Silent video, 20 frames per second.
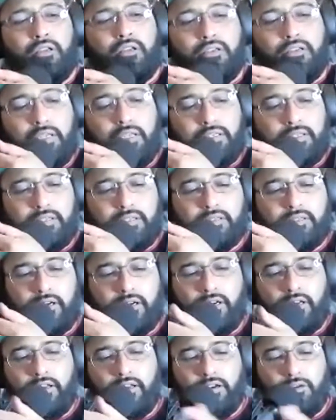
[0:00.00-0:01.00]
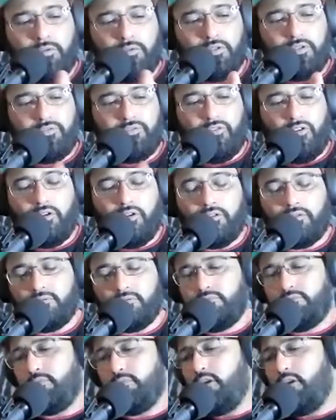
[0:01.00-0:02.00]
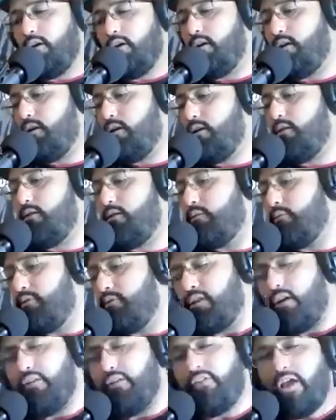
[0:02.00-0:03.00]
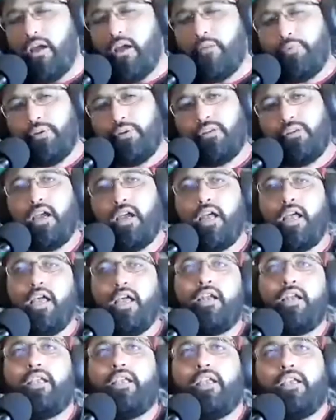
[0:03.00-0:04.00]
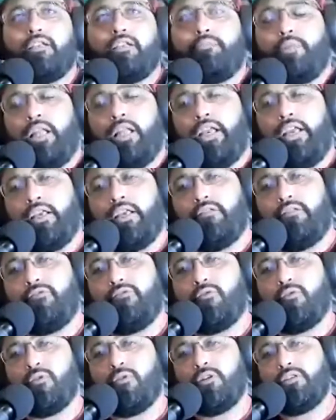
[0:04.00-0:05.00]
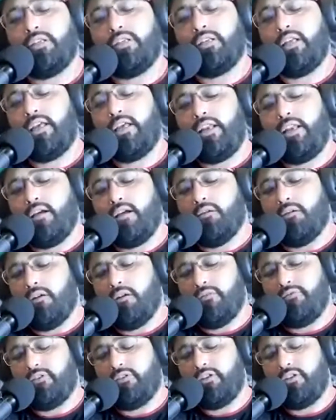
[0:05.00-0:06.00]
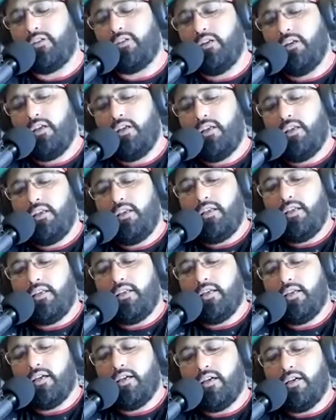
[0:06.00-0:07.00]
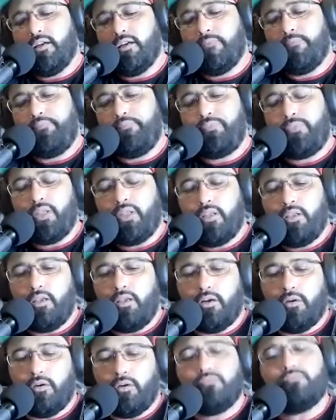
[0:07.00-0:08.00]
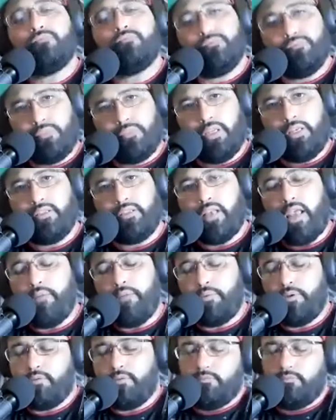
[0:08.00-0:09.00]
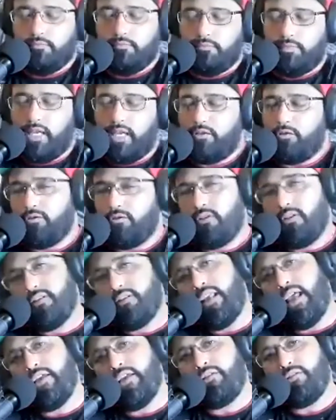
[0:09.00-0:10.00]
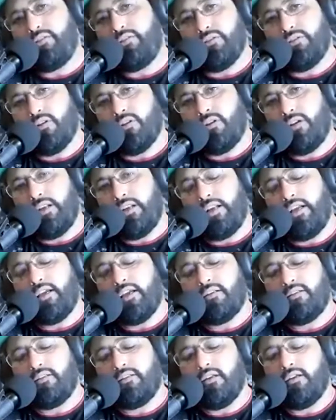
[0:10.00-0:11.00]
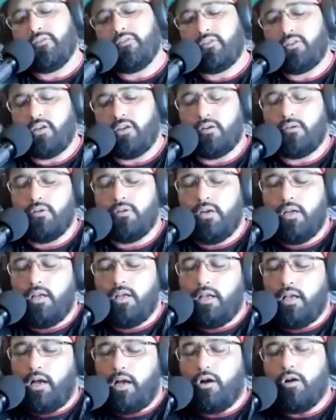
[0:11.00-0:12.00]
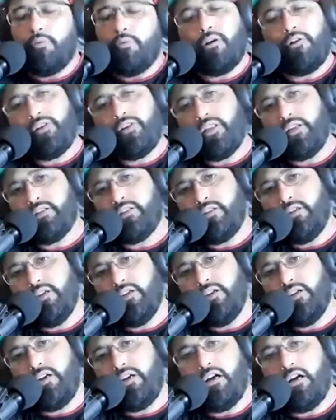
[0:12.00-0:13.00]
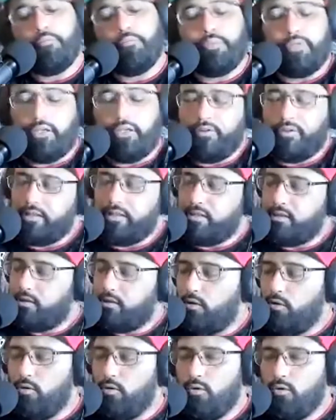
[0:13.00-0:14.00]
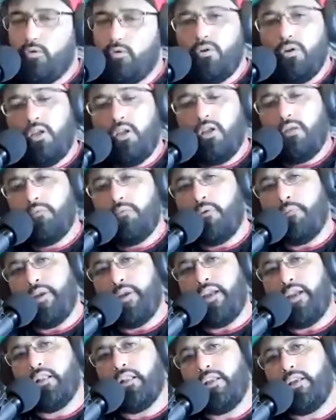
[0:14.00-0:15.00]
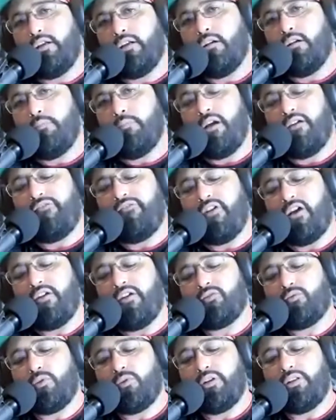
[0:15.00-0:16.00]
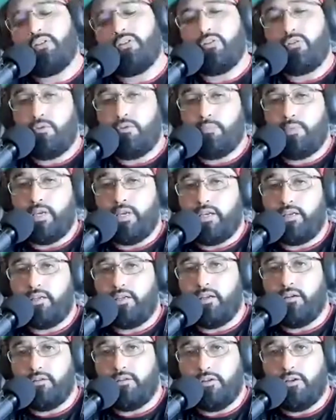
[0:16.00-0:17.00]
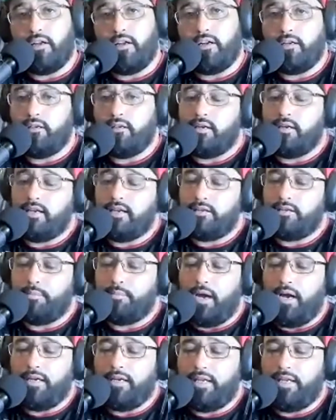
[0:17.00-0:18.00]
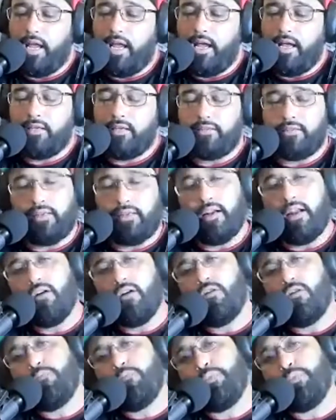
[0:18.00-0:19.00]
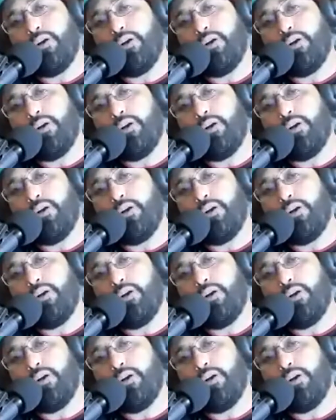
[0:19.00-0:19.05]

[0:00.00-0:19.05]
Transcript: necessarily anyone's fault. Some stuff happened. I had a guest planned for tonight, however, you know, things happen, natural disasters, all that kind of stuff. So I hope everything's good. I hope everything's cool. My man Lingo by 522, man, yo, you got a good ass podcast, and I hope